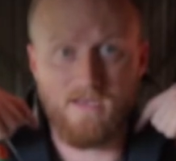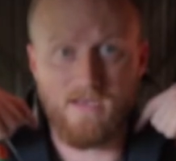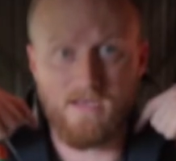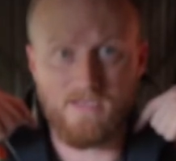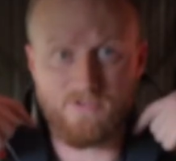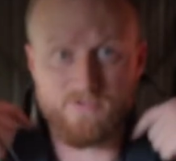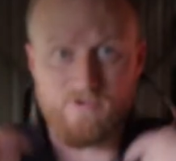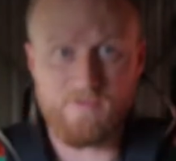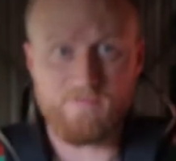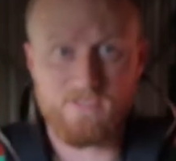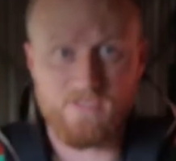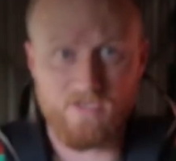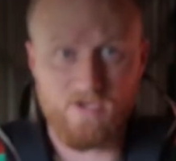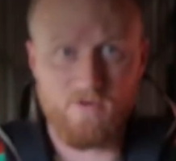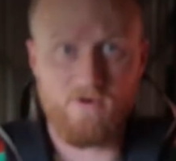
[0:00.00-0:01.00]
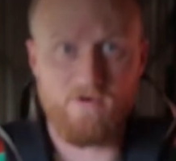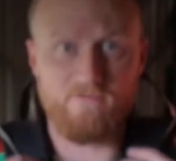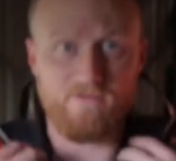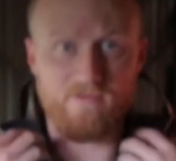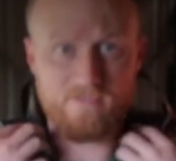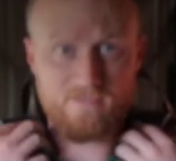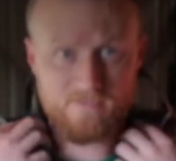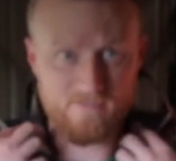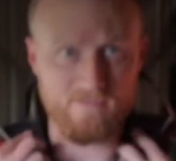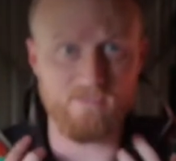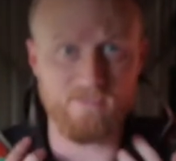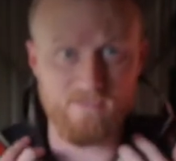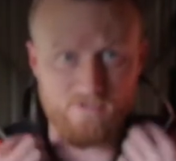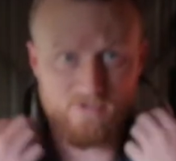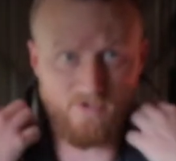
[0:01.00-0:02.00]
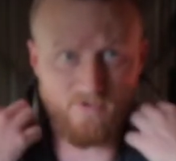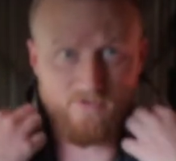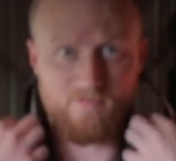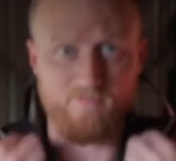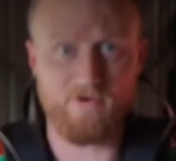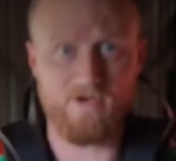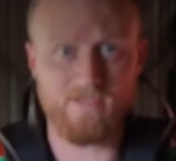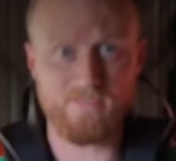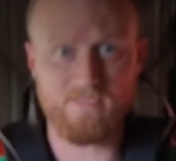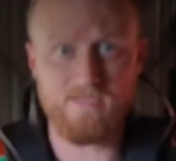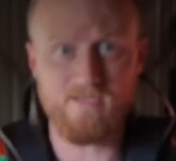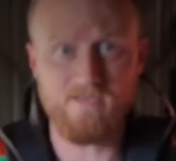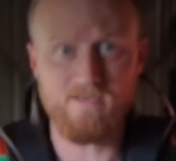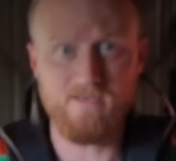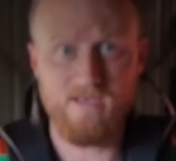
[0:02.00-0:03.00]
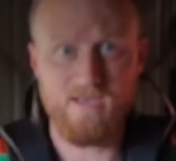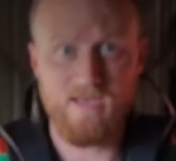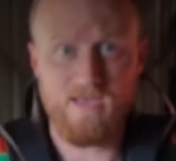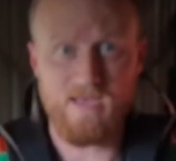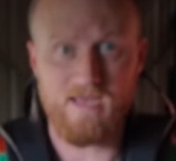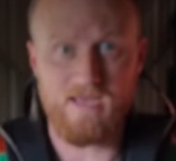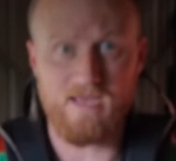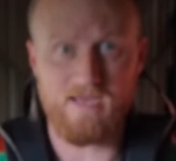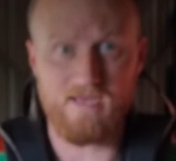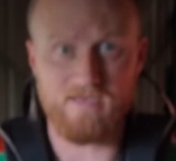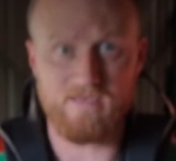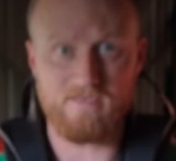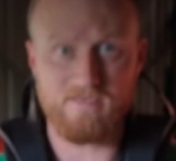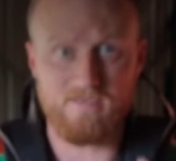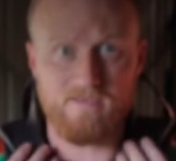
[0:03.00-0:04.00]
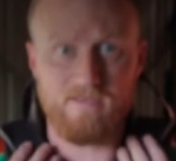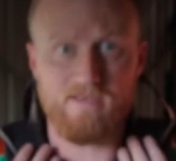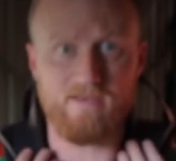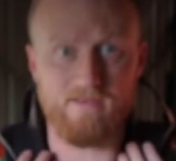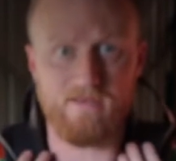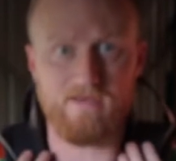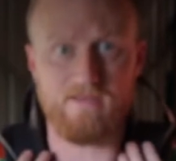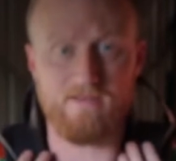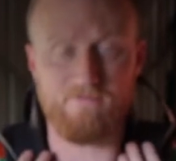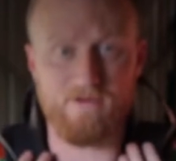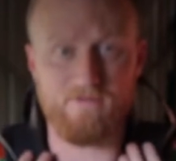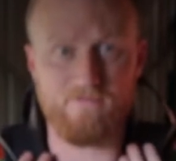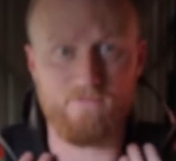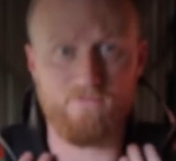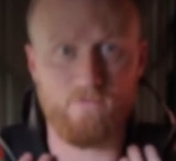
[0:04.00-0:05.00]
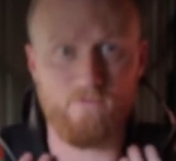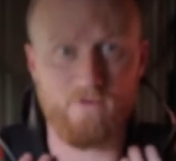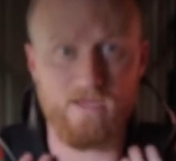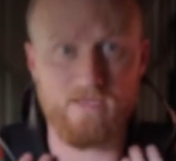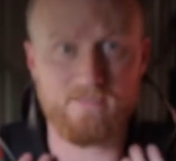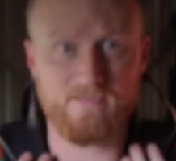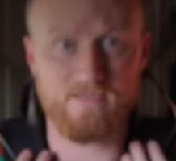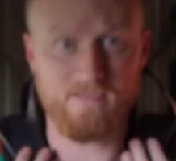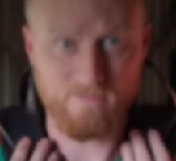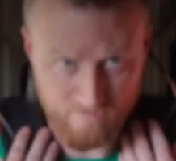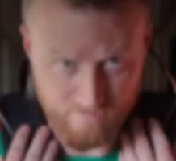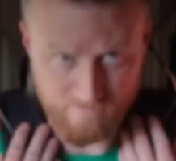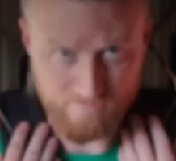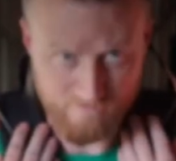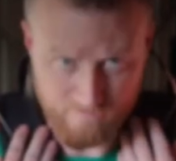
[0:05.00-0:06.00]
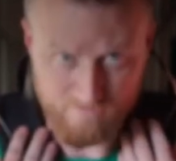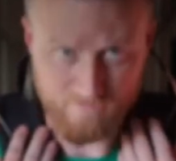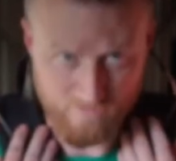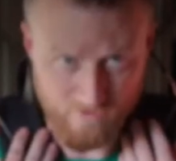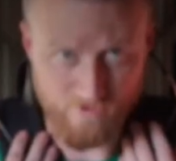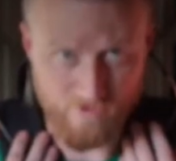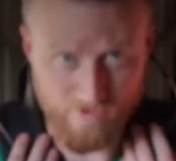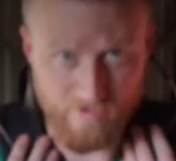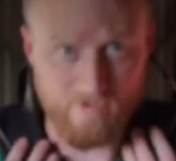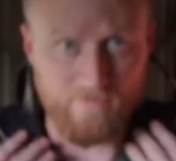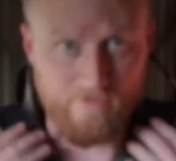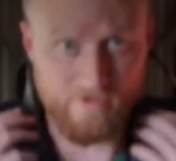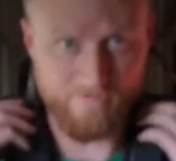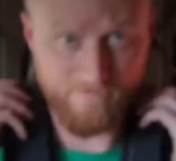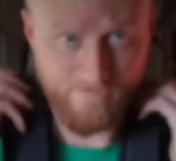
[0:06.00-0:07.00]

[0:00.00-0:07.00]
straps that go over this shoulder brace here, and in the event of a forward accident, not going anywhere.